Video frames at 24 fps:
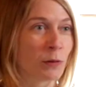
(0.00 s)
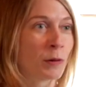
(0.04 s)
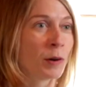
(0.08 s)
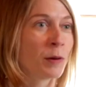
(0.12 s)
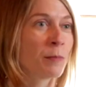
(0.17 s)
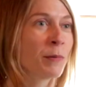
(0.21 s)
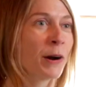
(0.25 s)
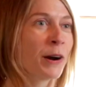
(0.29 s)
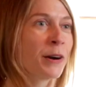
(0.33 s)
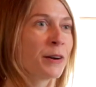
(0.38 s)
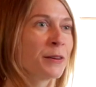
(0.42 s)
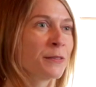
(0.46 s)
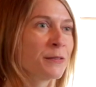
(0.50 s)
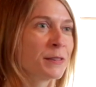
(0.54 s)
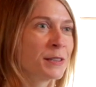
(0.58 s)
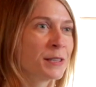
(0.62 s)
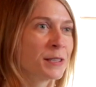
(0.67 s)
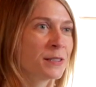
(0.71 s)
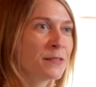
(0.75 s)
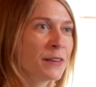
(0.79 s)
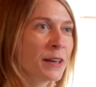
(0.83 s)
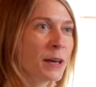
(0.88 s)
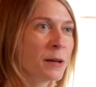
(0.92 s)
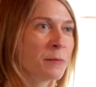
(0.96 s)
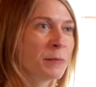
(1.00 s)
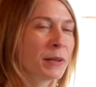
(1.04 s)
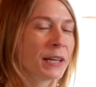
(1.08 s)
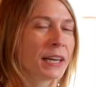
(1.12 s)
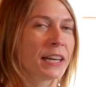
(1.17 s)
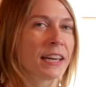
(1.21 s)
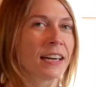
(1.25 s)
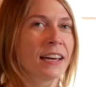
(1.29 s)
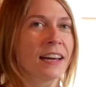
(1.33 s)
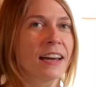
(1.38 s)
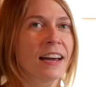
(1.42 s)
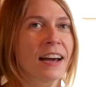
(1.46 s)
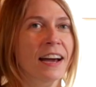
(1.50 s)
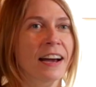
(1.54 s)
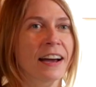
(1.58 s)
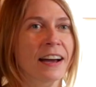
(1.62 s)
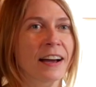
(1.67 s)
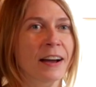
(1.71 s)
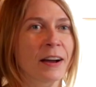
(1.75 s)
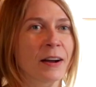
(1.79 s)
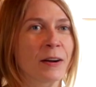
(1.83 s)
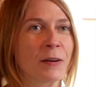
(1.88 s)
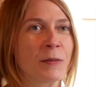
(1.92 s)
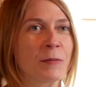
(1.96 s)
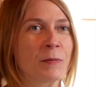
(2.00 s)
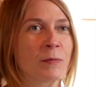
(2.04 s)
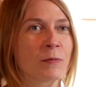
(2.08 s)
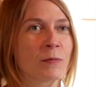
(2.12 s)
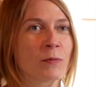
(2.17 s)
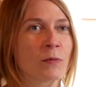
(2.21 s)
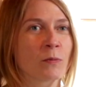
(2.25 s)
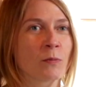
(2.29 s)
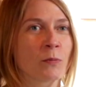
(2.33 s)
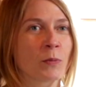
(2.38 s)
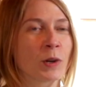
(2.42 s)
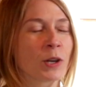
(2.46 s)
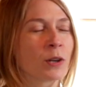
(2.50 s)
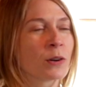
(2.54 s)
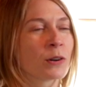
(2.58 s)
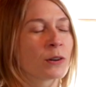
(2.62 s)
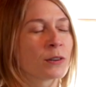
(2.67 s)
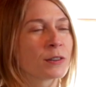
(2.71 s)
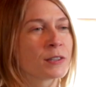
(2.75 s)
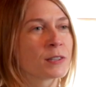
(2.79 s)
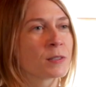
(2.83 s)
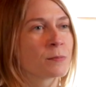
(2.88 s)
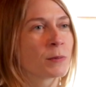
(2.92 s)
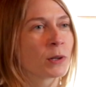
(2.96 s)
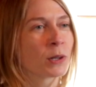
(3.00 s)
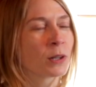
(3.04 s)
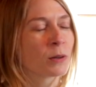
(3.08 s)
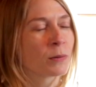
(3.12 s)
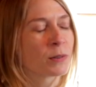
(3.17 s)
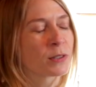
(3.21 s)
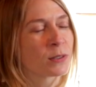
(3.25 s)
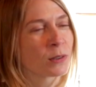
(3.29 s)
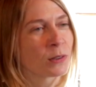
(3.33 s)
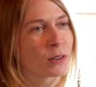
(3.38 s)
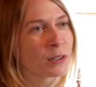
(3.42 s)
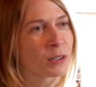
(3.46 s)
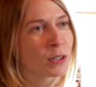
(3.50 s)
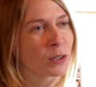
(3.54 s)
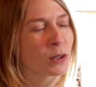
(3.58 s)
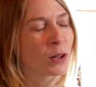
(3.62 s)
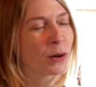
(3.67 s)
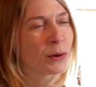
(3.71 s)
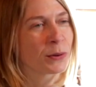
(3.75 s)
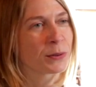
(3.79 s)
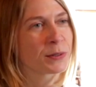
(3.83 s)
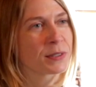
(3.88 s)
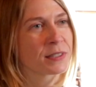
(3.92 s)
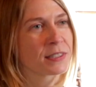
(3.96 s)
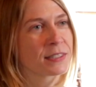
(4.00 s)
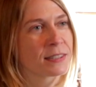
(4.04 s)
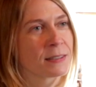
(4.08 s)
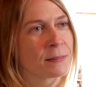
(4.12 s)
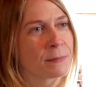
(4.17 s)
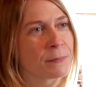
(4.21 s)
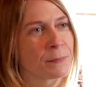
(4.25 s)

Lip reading: were a part of this family, when you heard this building was going to close?